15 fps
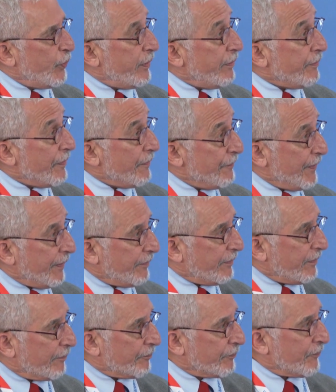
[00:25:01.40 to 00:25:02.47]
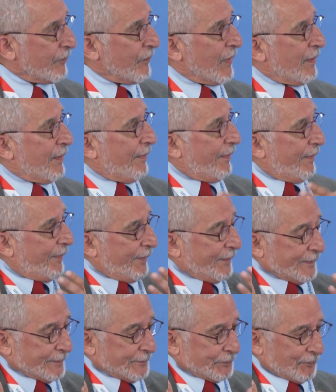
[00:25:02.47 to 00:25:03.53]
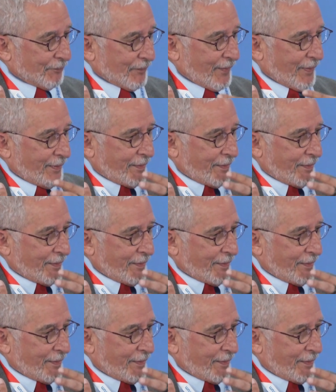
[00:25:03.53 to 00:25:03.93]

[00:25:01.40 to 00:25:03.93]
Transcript: We're the victim. October